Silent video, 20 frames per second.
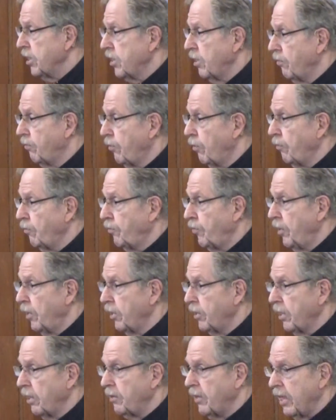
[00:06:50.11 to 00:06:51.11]
isn't
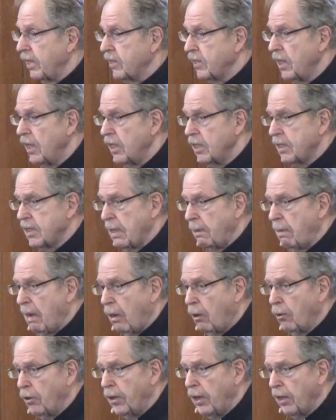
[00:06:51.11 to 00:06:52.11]
fulfilled, that that's
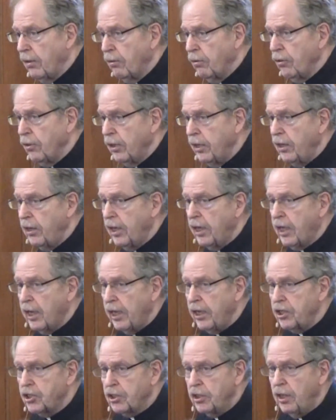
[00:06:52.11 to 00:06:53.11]
somehow or another an
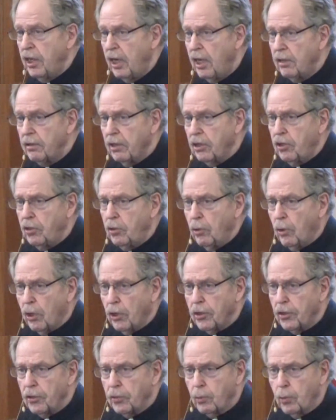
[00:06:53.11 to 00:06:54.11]
indication that you
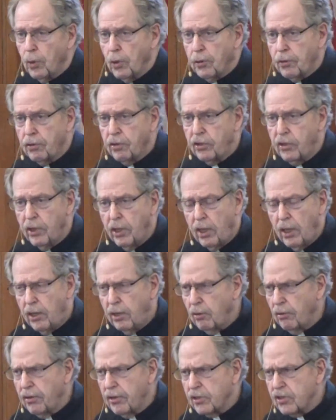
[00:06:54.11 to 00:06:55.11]
aren't worth it.
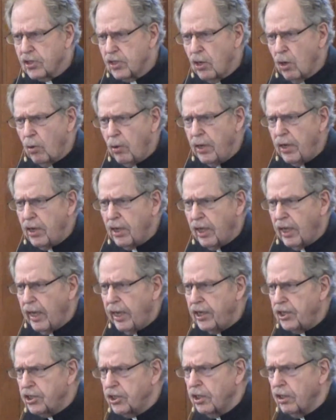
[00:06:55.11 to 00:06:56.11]
No, there's no
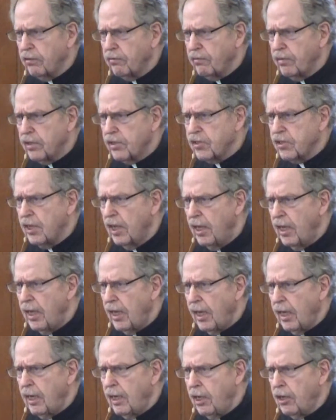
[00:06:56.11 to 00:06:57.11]
indication of this
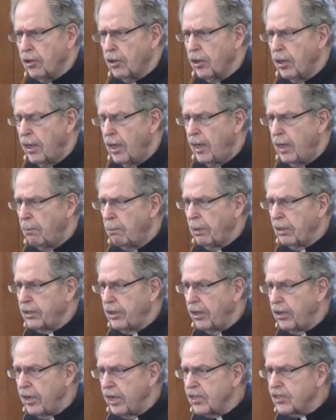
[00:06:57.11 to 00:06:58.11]
in here, but
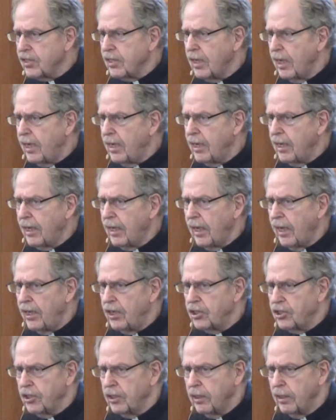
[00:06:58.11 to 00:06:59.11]
there is an
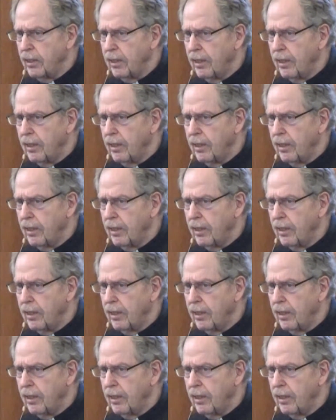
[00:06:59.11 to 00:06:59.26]
indication